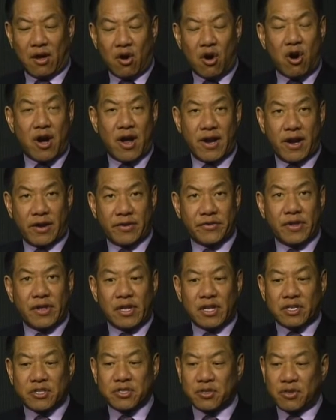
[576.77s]
on it,
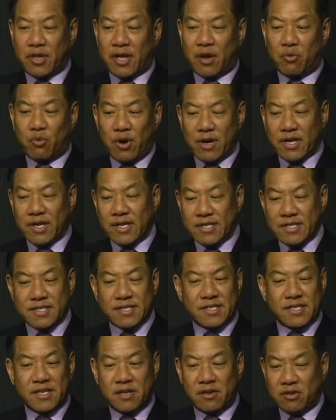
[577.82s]
so that one can
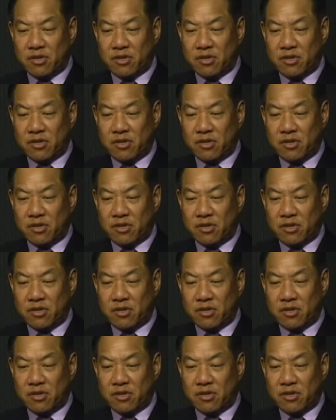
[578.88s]
see